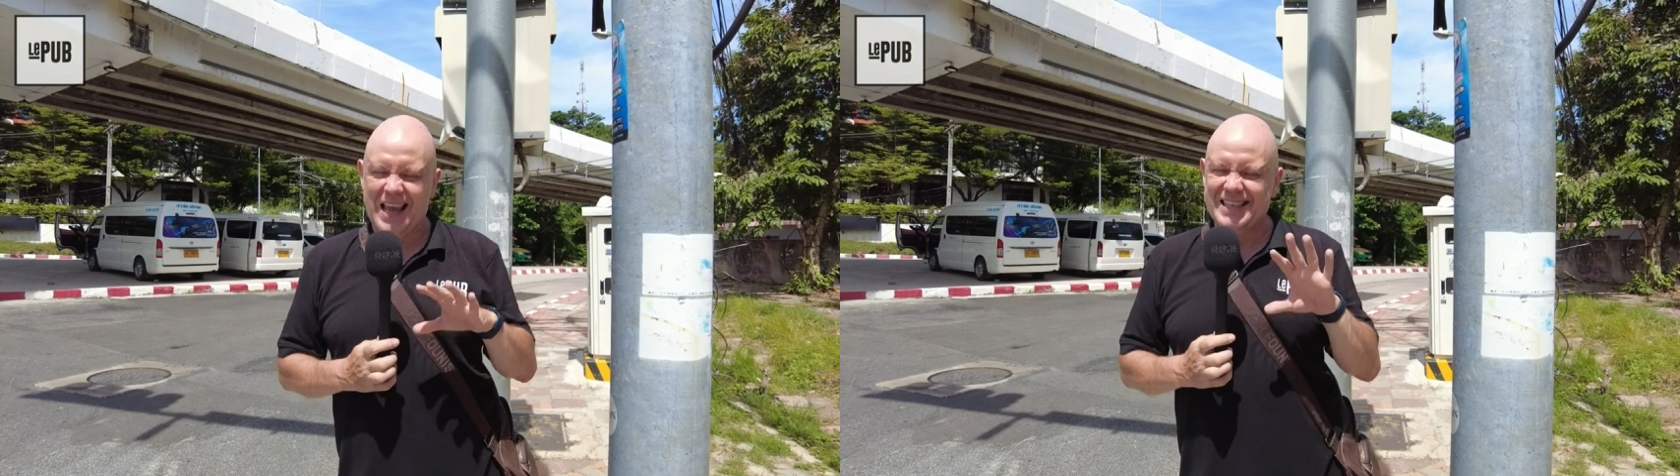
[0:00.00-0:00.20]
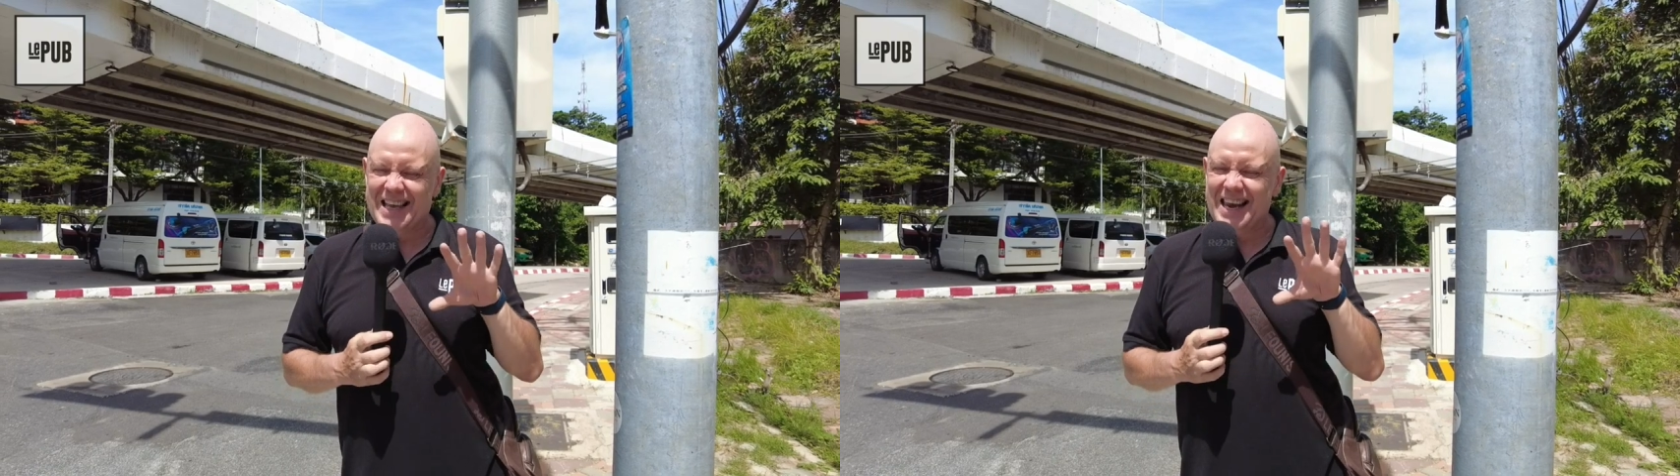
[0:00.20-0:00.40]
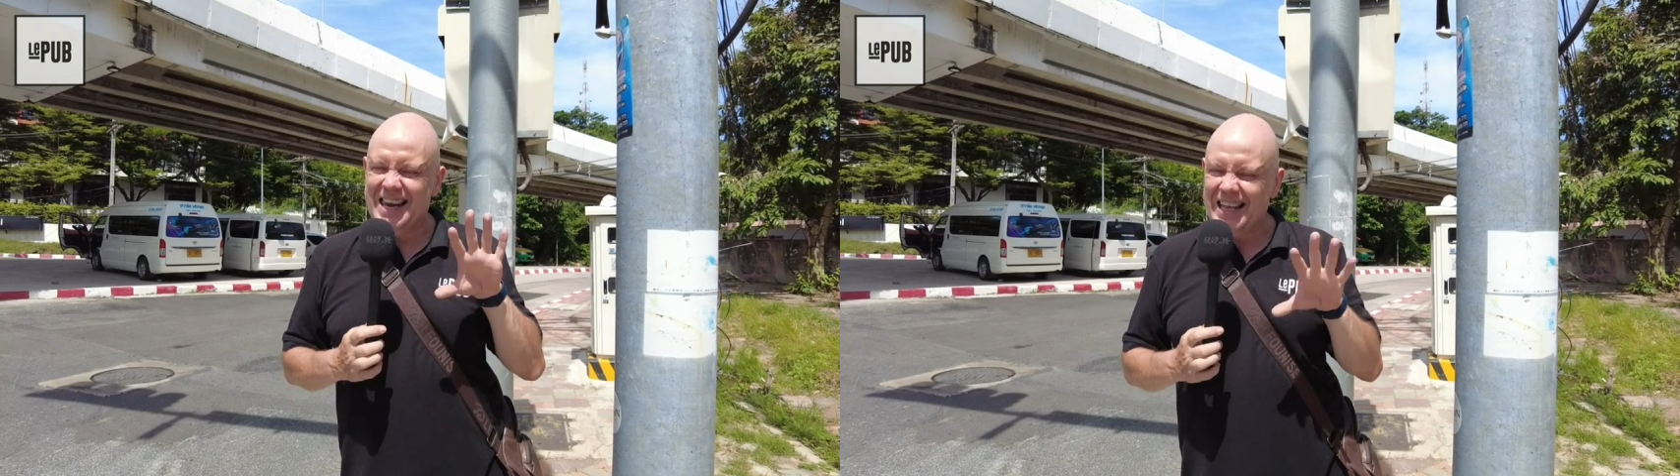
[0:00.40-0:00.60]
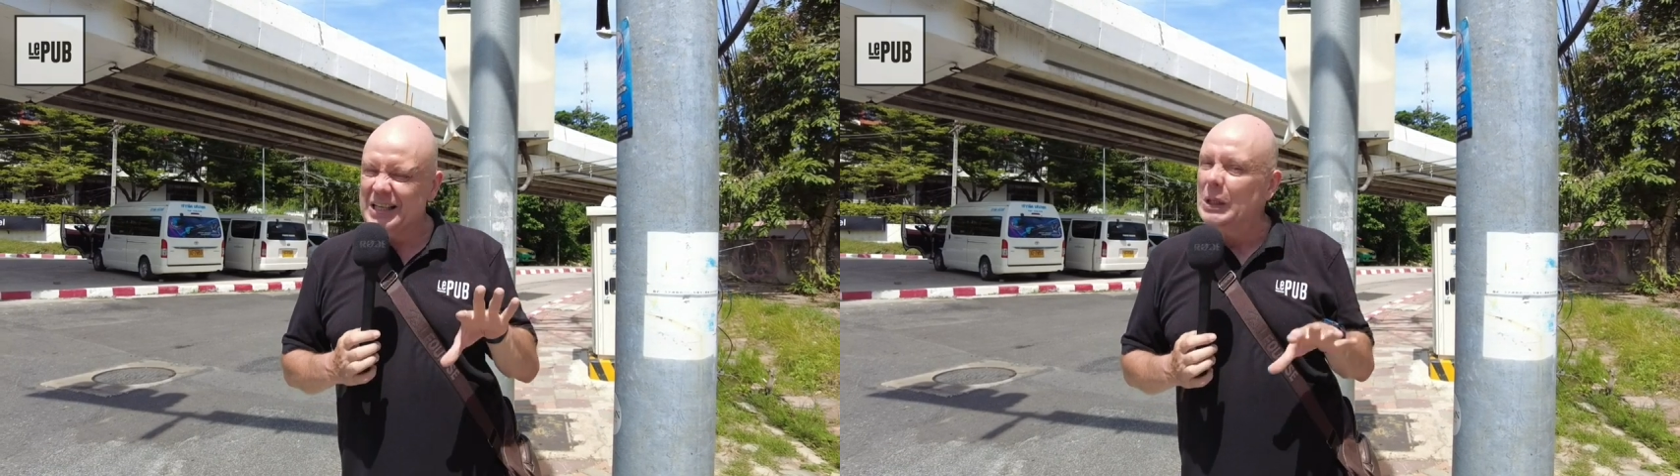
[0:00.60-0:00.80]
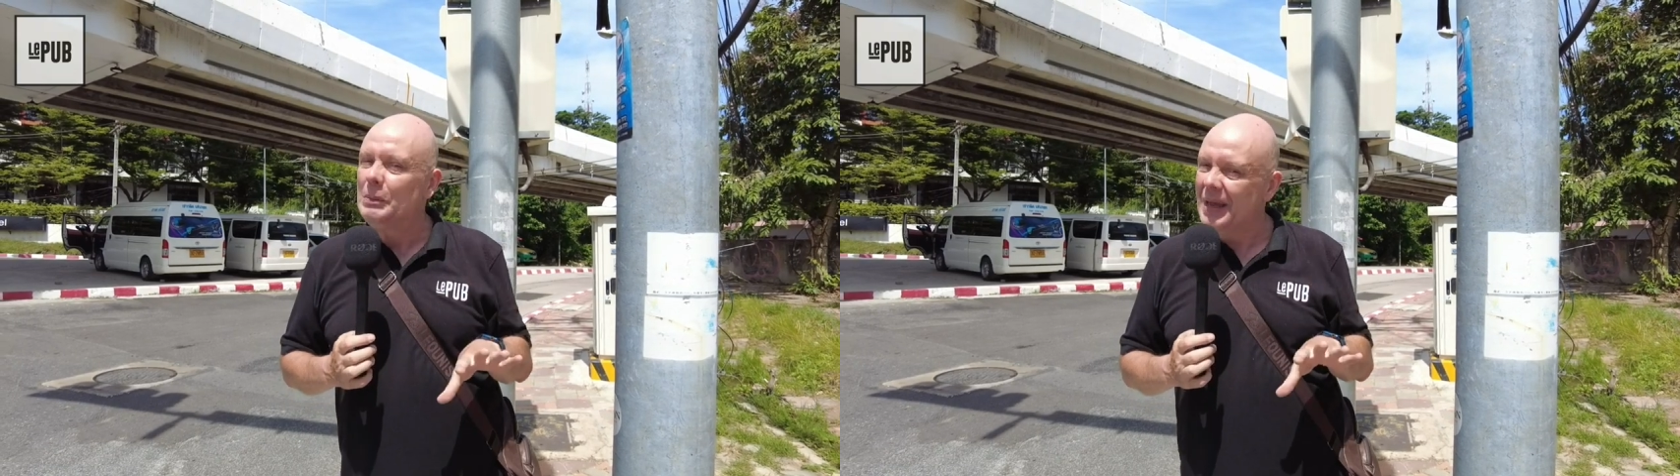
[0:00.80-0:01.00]
is a
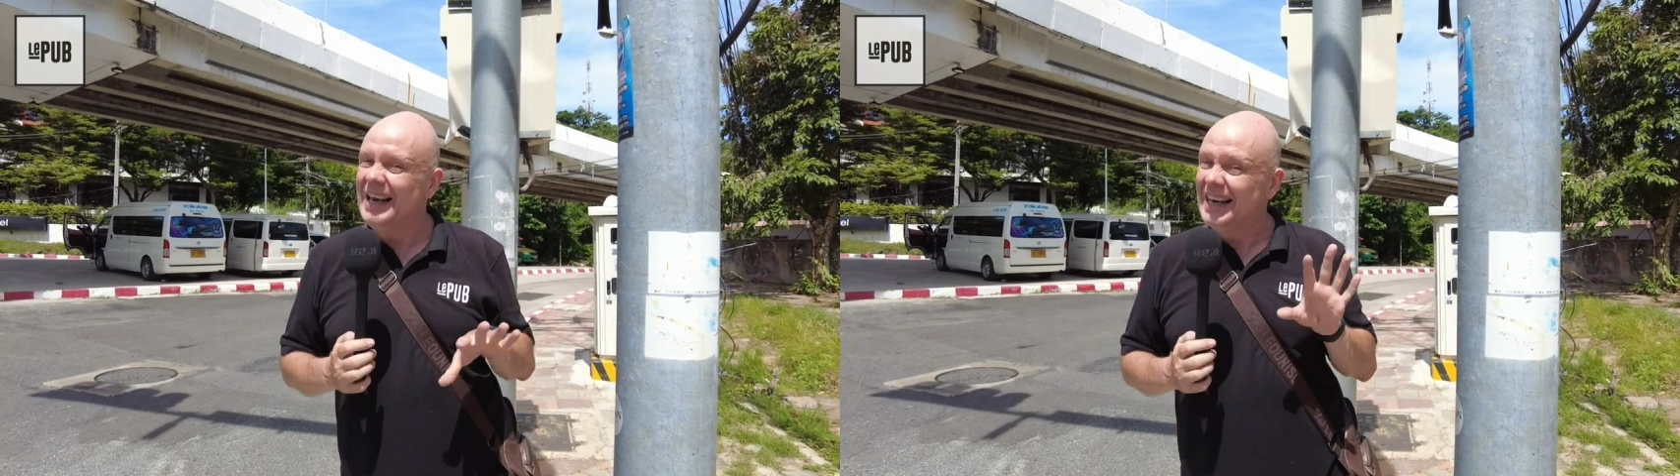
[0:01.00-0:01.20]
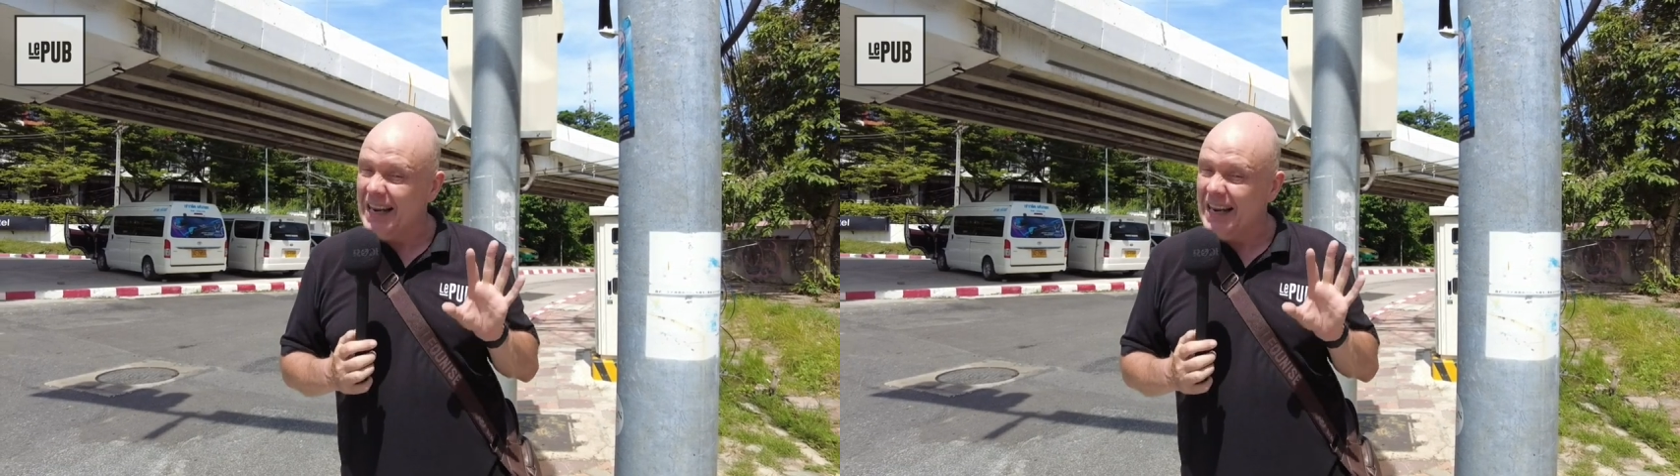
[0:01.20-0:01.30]
little bit